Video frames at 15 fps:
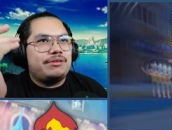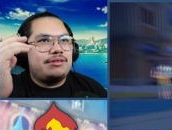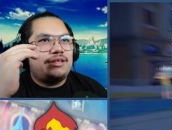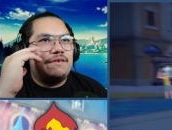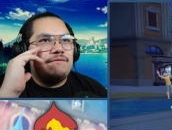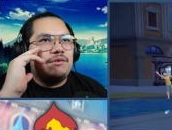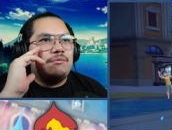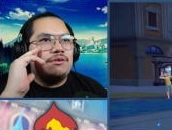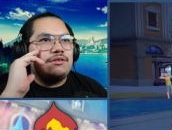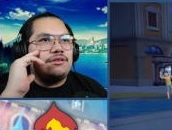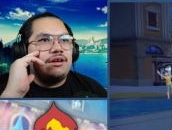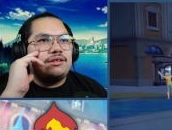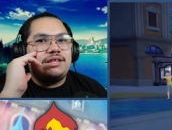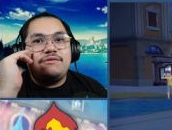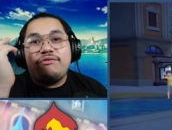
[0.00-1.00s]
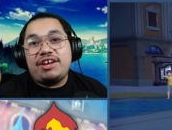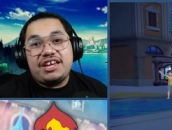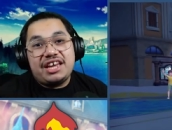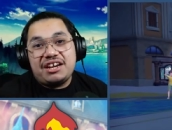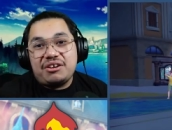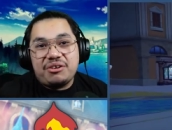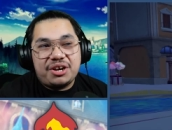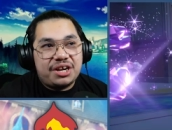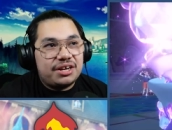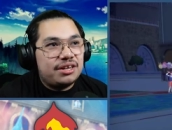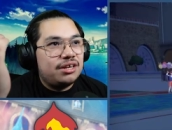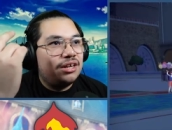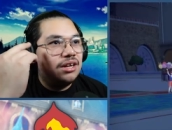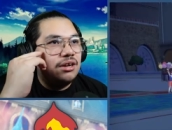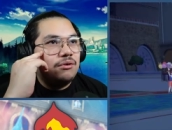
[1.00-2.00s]
see if it one shot, see if I can get a crit,
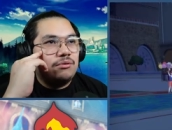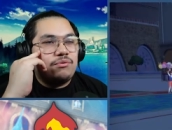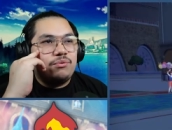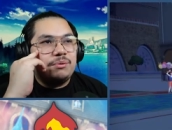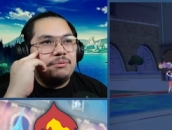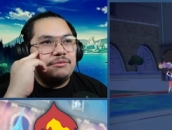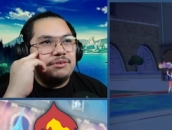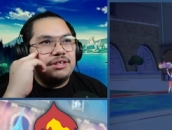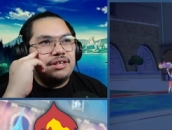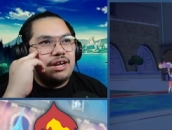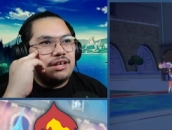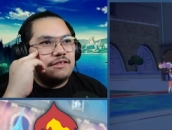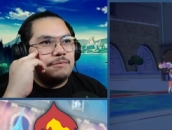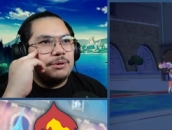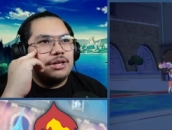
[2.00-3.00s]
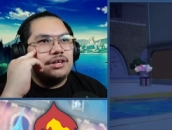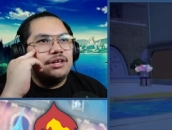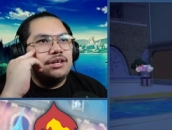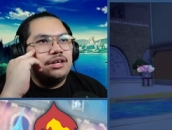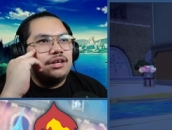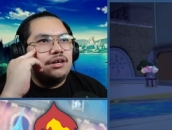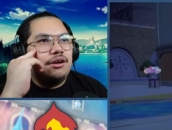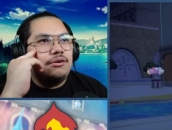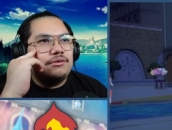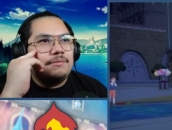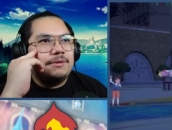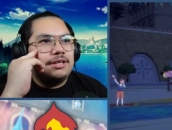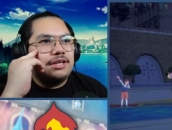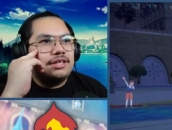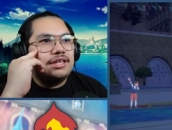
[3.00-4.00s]
which would have been really nice. But
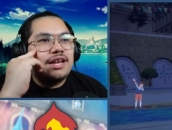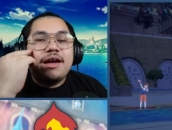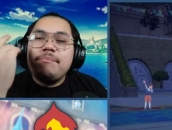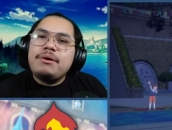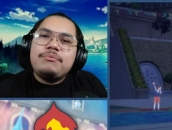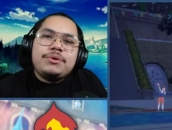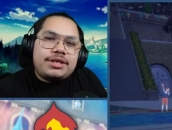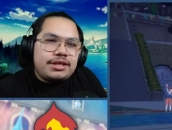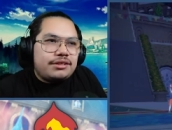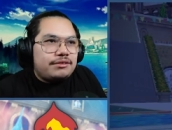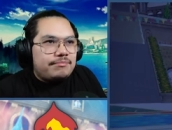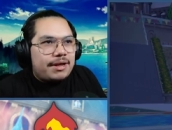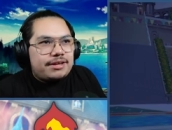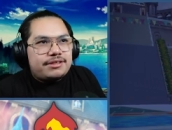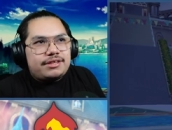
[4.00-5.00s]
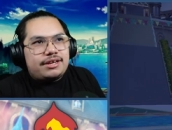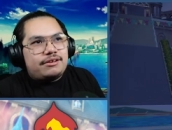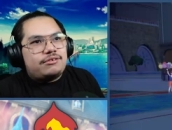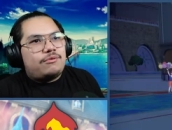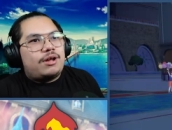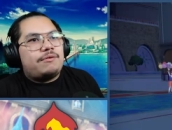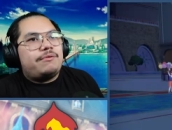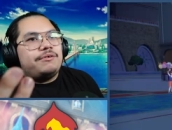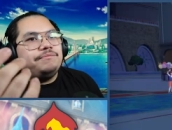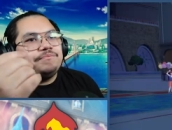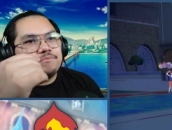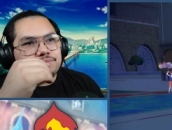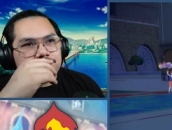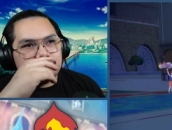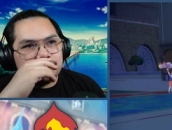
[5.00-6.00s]
ultimately, it did not. But we did manage to take out the Quaquaval,
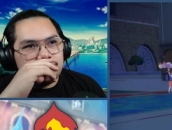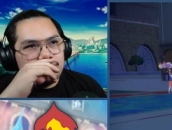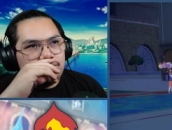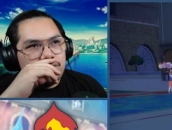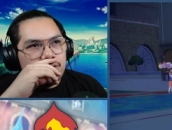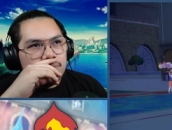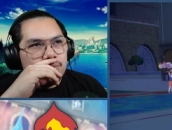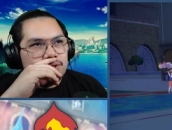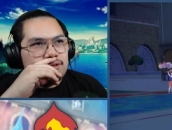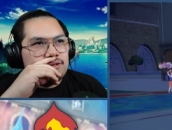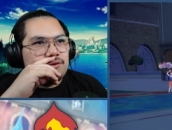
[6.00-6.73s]
which is